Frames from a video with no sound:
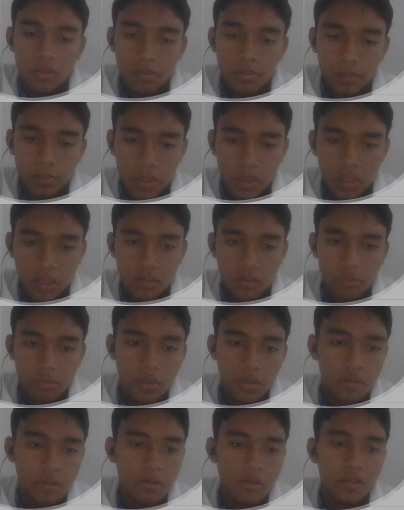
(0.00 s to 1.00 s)
But we're
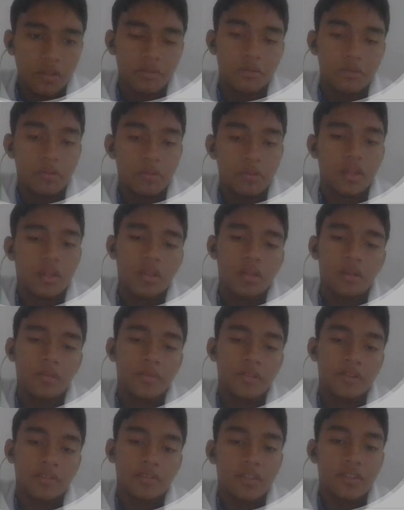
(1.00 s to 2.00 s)
not going to do that now
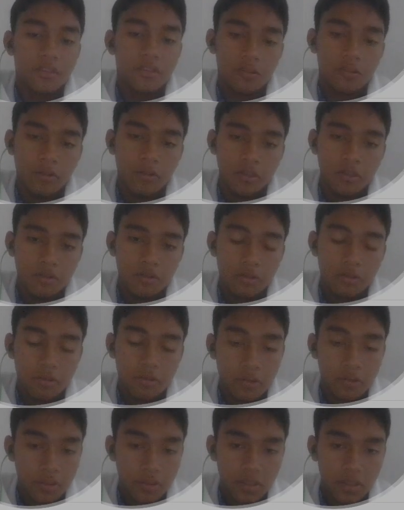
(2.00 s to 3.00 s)
because this is only a
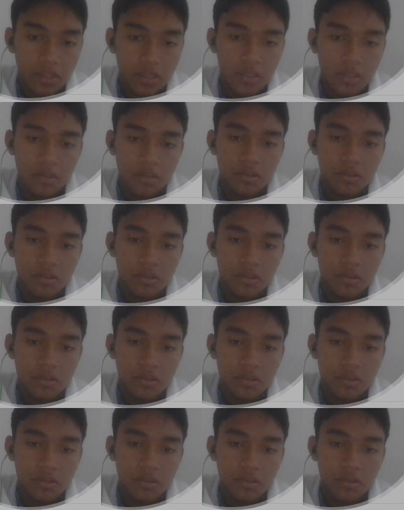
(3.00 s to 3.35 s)
tutorial and not a